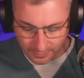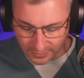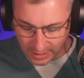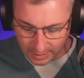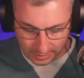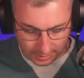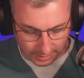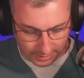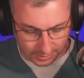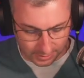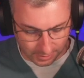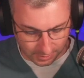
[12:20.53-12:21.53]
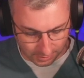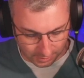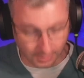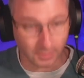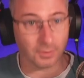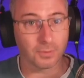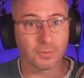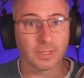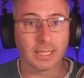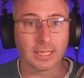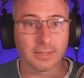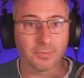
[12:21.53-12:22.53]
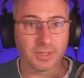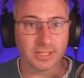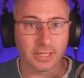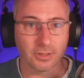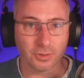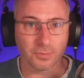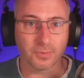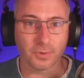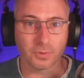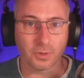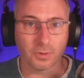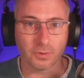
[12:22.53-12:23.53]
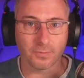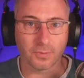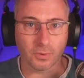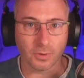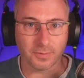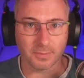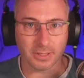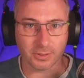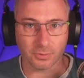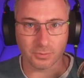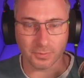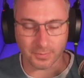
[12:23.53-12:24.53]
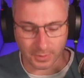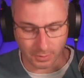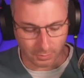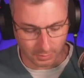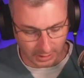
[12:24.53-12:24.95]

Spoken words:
And so if we're saying urgent referral for ophthalmological review,